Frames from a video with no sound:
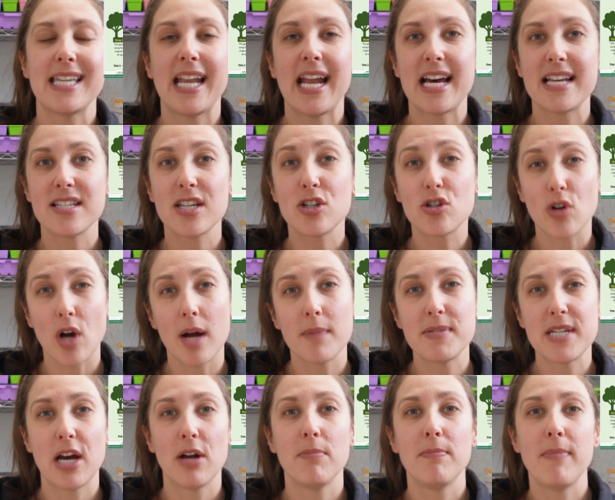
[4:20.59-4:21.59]
it has a
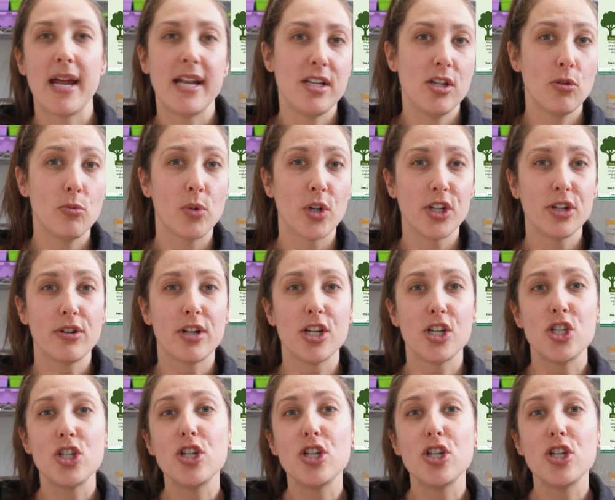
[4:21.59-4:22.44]
drop-down menu where you can